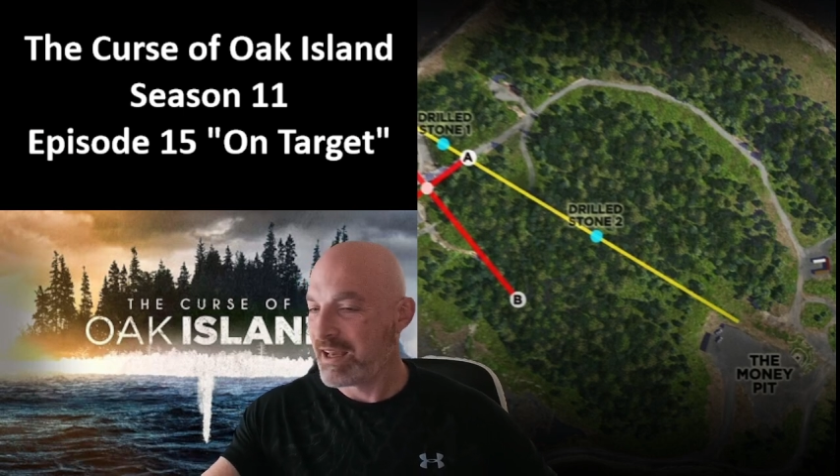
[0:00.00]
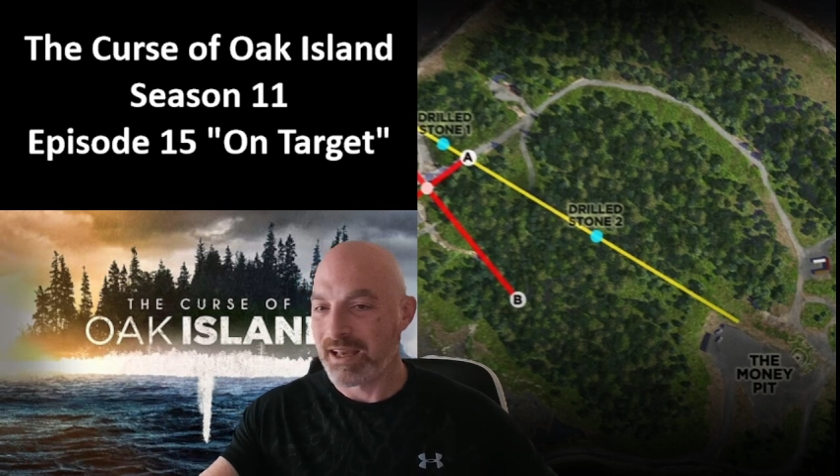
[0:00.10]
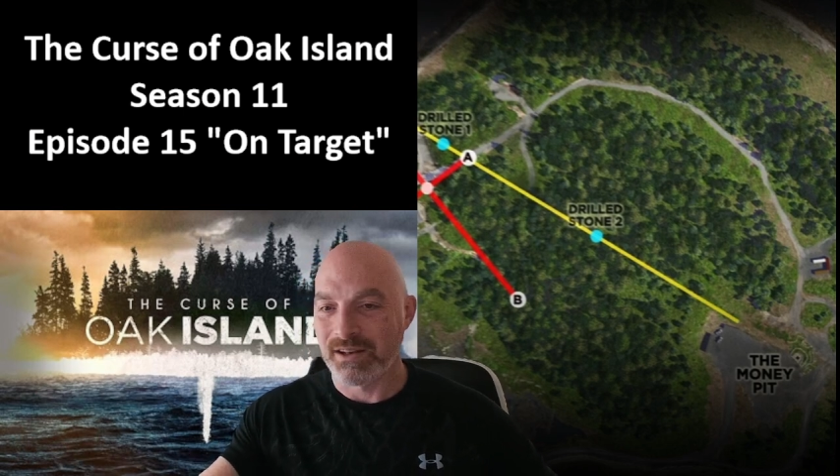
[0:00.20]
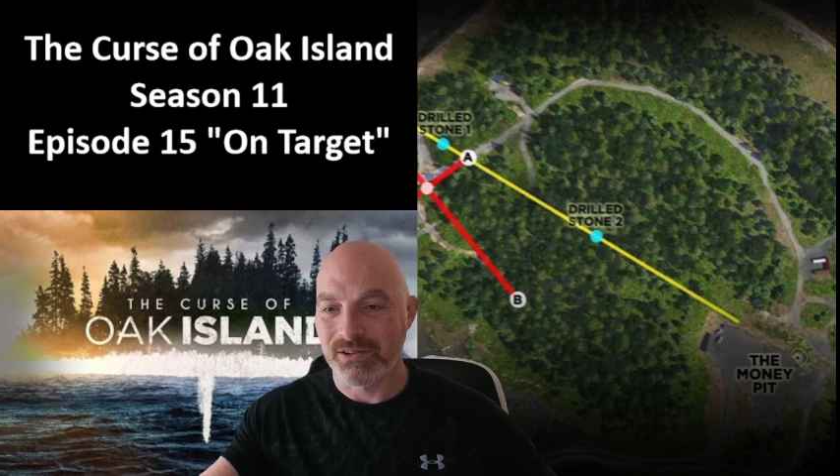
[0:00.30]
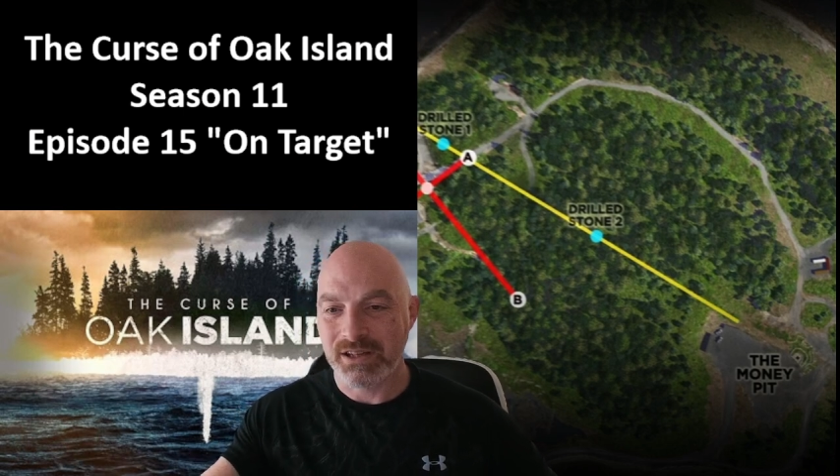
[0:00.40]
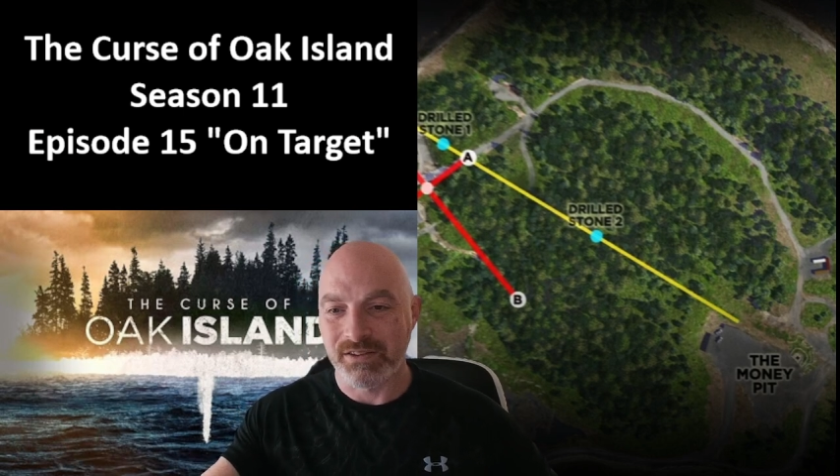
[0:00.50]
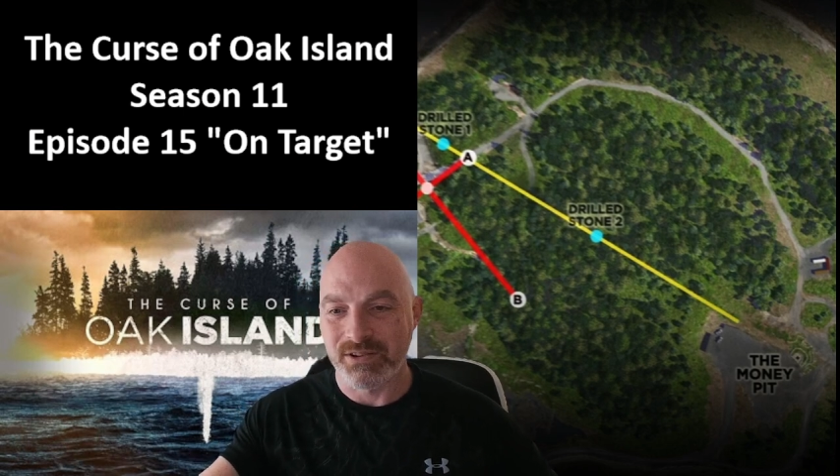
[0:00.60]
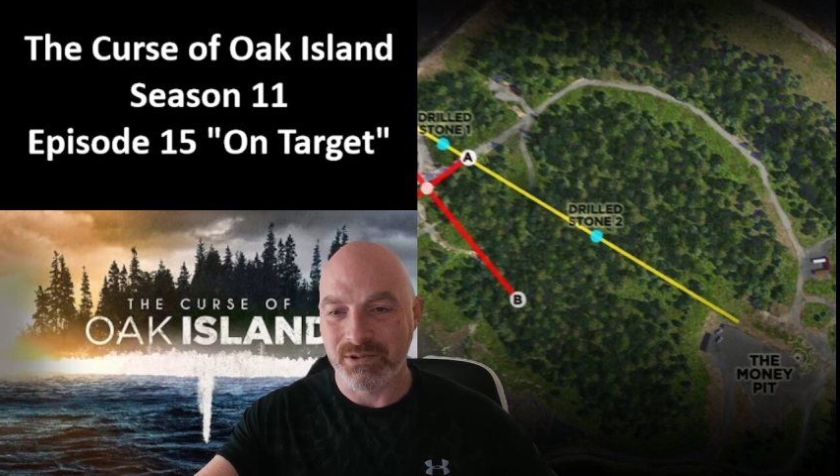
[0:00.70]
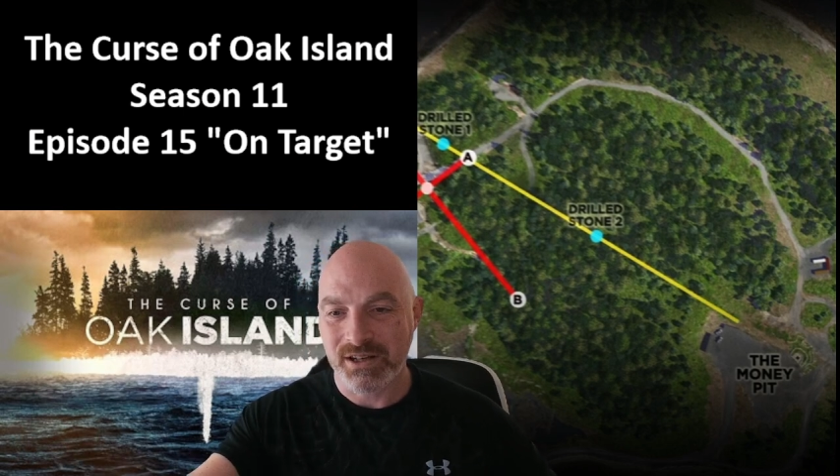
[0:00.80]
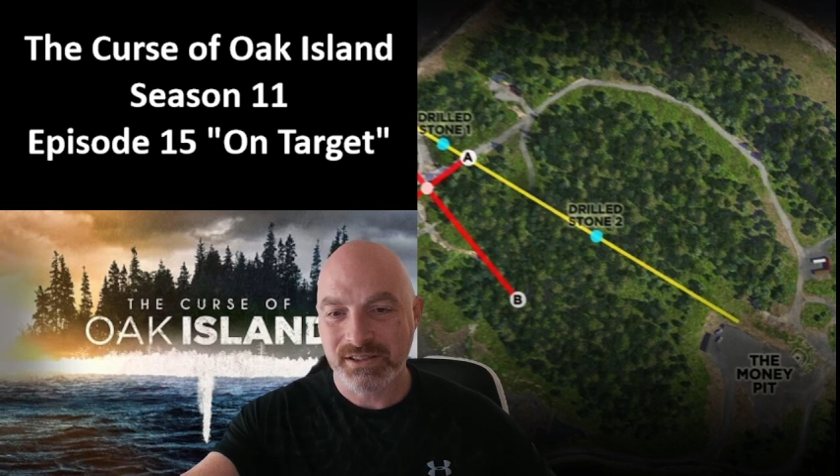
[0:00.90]
And look, if
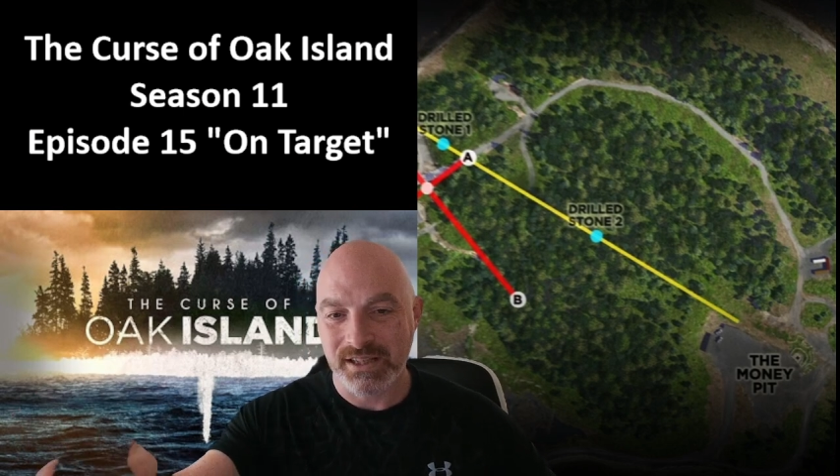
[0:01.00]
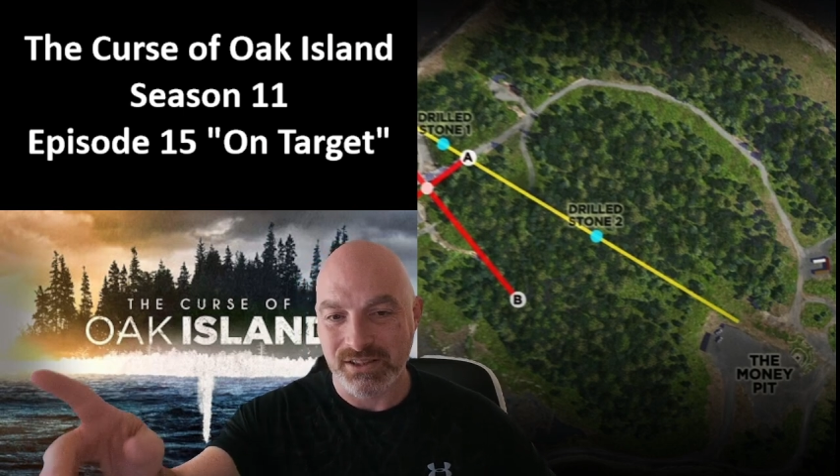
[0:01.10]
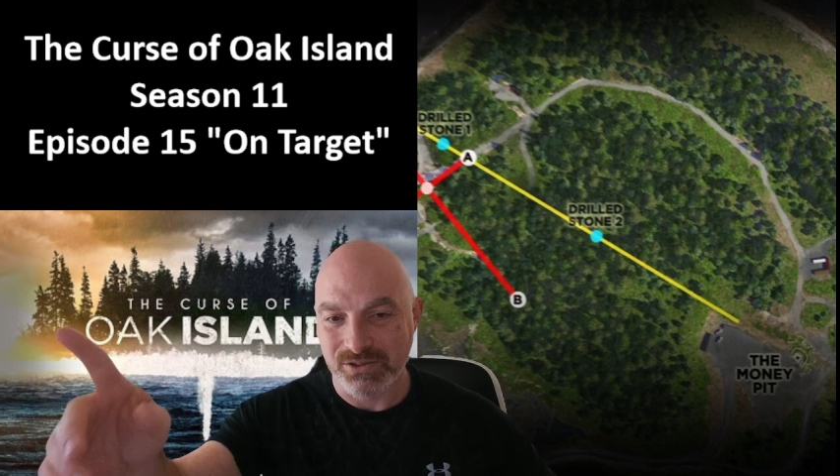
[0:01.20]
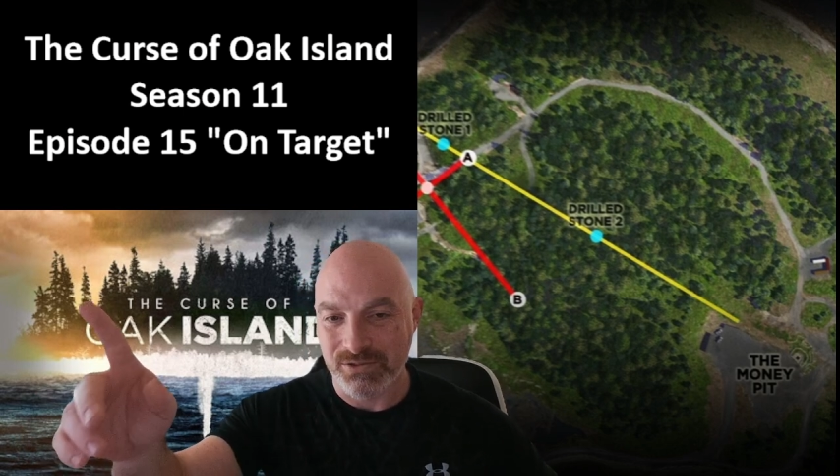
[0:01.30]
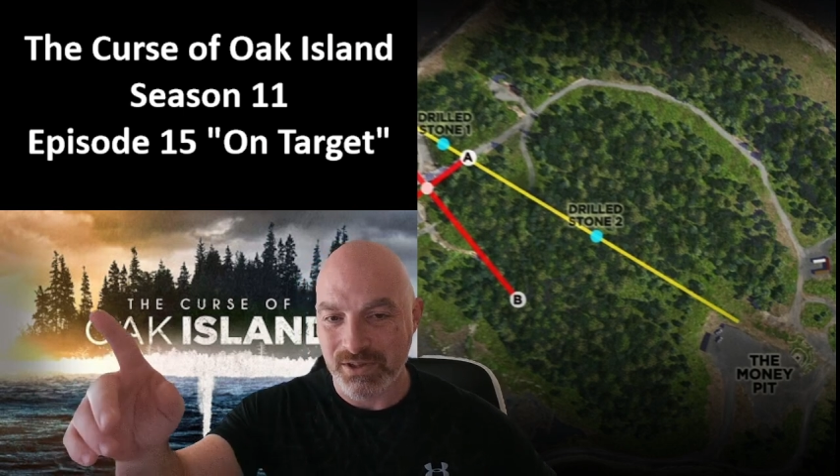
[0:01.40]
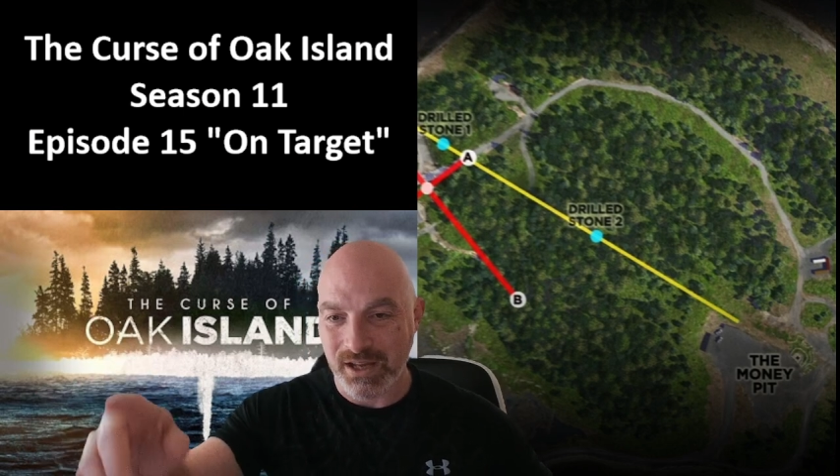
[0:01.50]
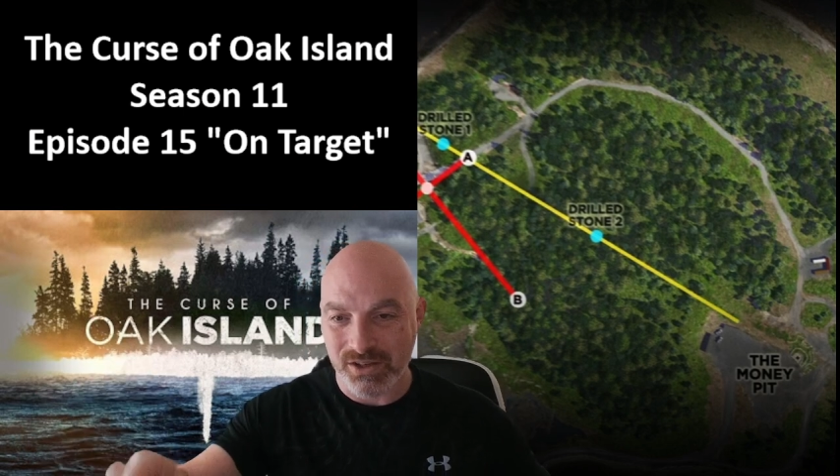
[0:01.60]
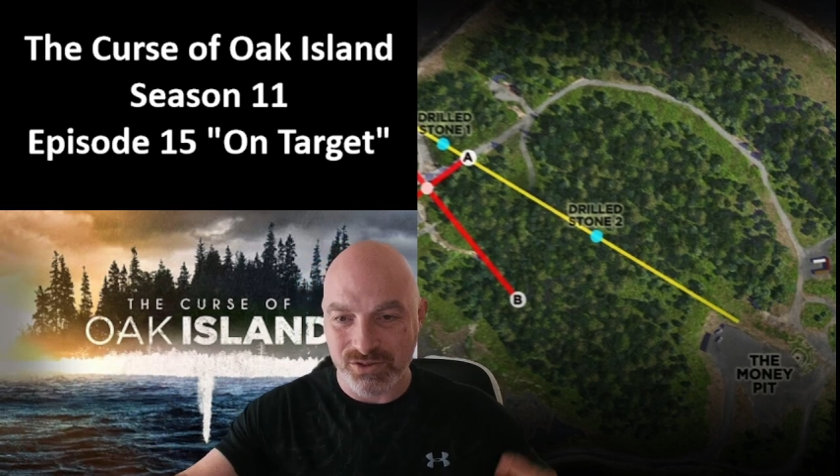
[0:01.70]
you watch, it's going